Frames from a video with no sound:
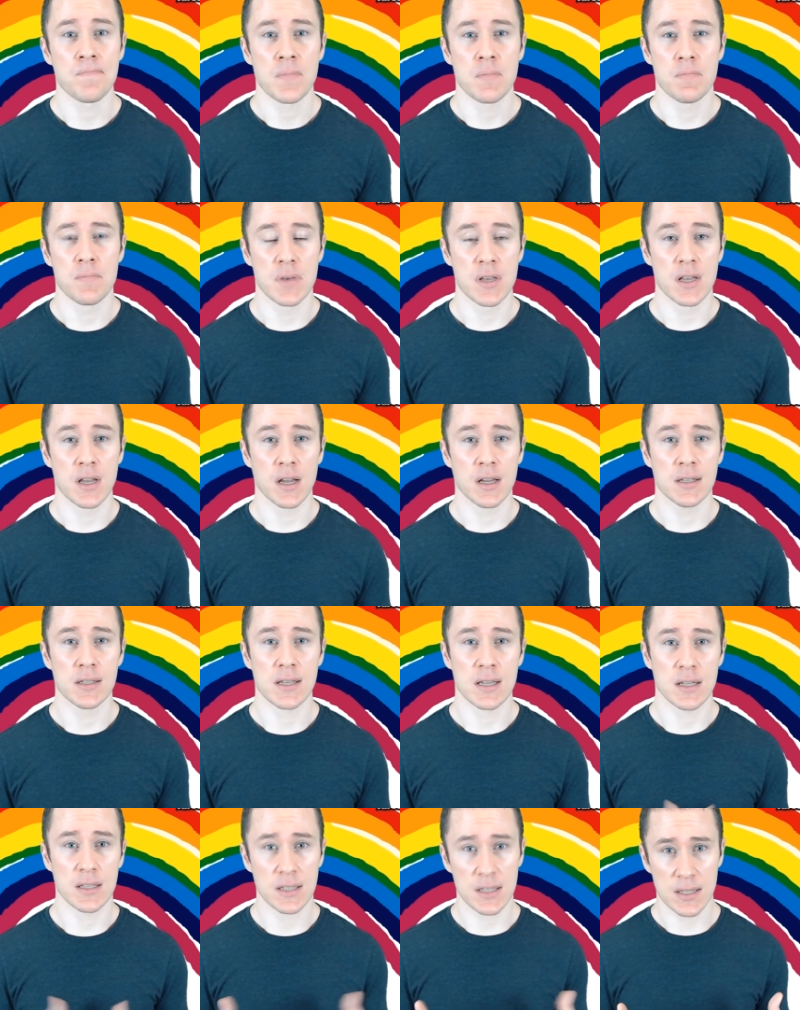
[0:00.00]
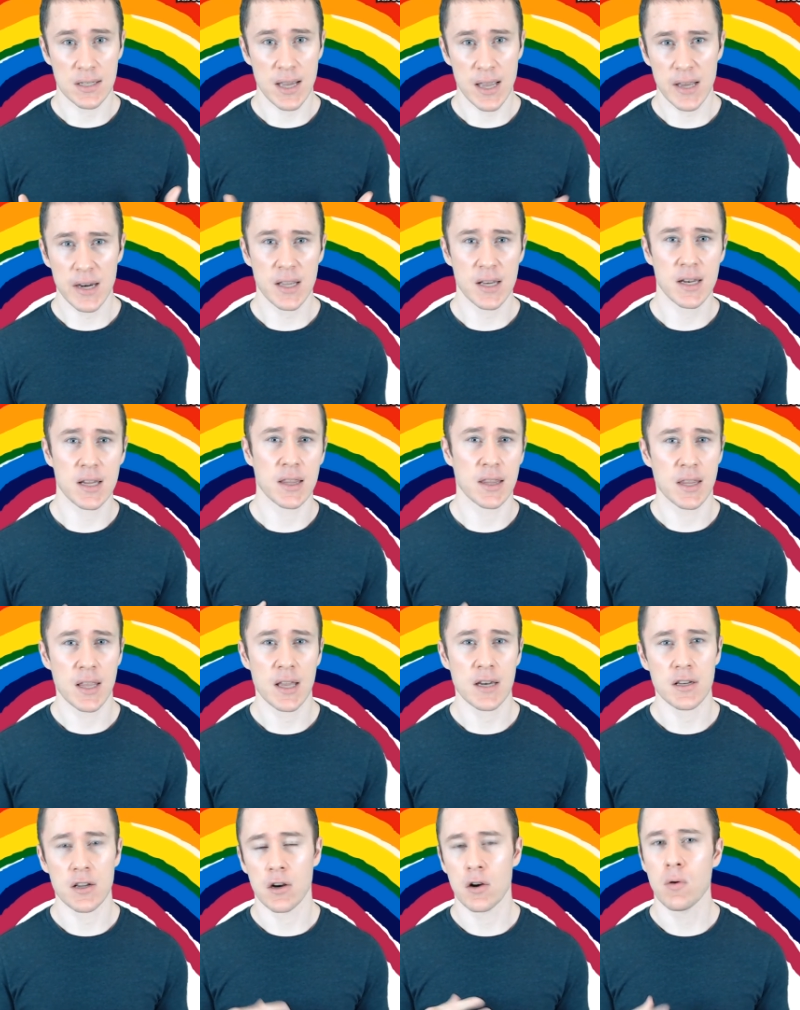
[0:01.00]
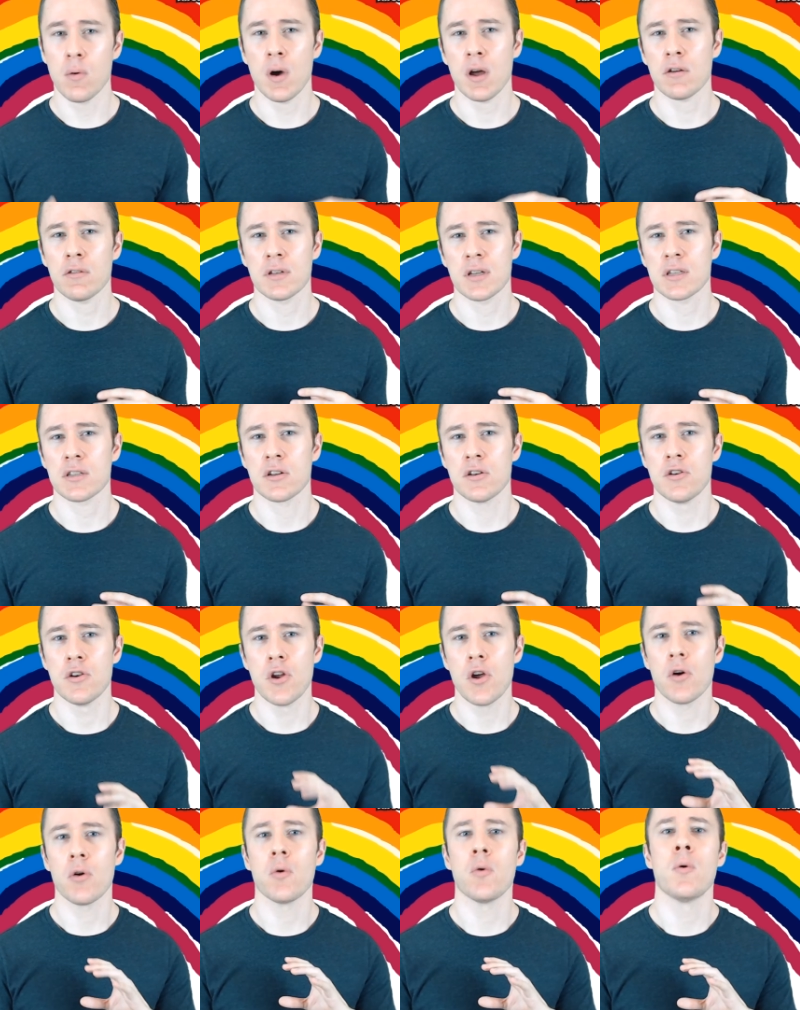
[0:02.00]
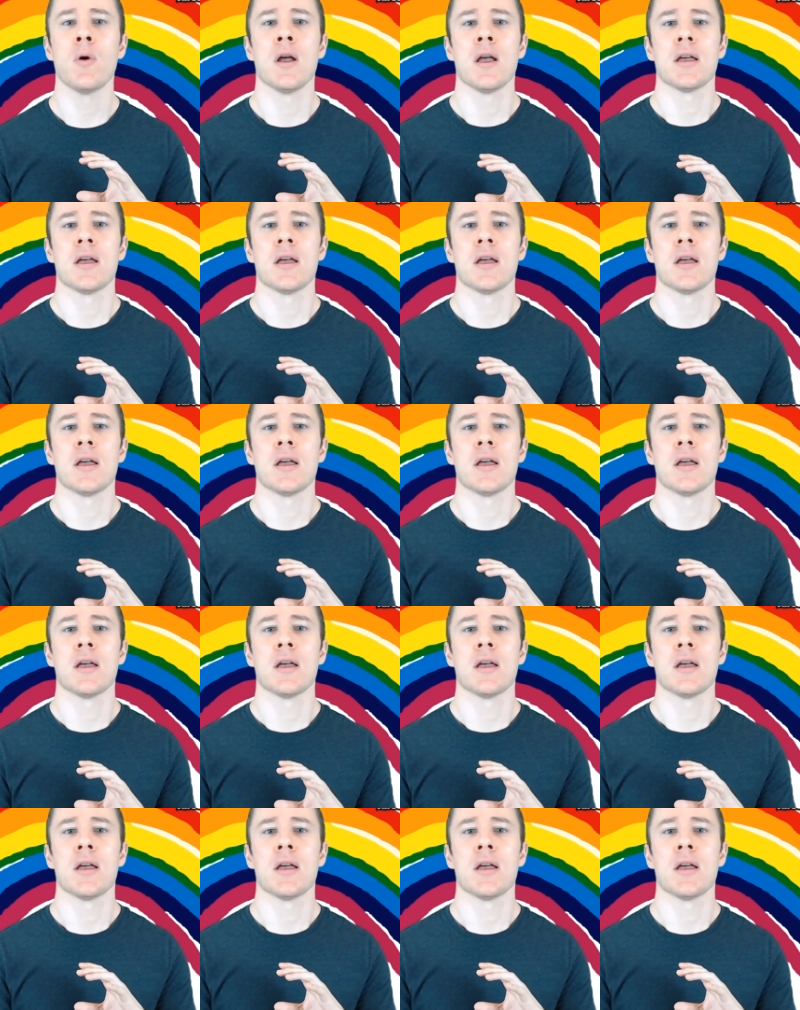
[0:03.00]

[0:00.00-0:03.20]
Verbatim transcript: because it's stated that a Couatl doesn't know